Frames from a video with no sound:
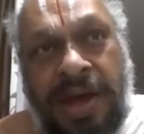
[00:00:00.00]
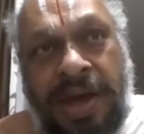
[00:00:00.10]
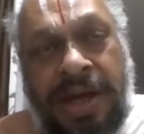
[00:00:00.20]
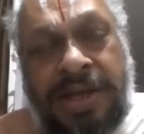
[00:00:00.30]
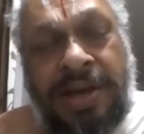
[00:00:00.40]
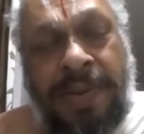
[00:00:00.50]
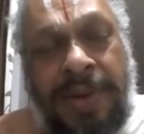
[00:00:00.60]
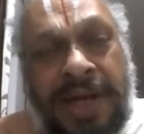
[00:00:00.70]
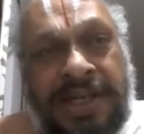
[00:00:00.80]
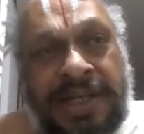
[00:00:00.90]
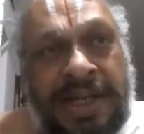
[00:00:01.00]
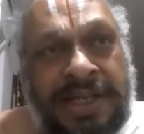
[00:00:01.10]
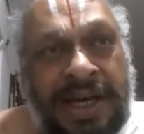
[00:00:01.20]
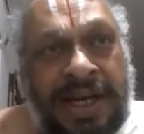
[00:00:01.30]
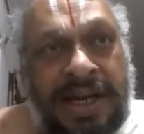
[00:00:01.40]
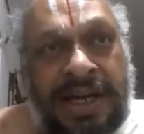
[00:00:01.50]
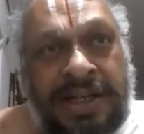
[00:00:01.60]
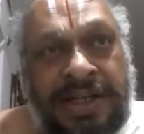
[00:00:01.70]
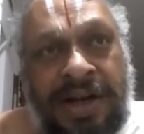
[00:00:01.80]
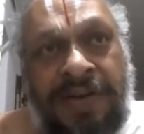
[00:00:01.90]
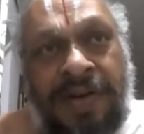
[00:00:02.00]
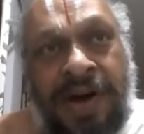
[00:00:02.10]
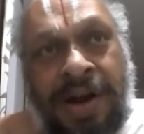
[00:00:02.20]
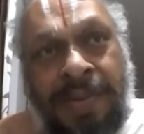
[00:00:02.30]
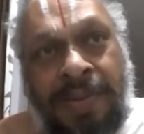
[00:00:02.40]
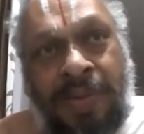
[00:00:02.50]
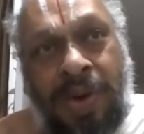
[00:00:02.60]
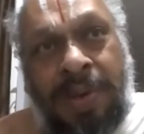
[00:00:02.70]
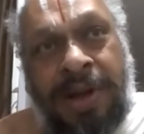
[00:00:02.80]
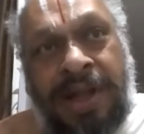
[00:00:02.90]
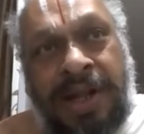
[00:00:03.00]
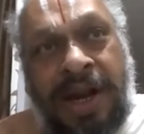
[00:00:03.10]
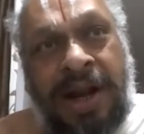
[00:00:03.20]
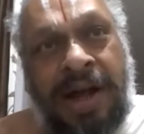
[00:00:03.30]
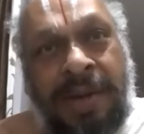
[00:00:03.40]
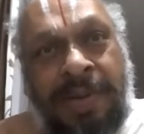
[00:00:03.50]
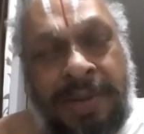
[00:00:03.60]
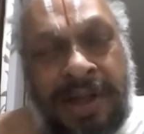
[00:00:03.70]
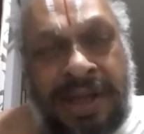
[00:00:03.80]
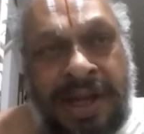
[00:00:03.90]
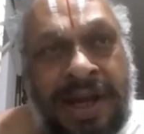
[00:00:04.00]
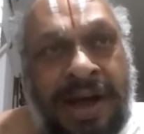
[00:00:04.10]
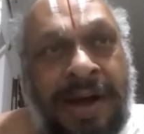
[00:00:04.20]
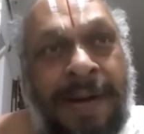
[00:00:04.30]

In some places they say Shadvaram Moola Mantrena Abhimantriya.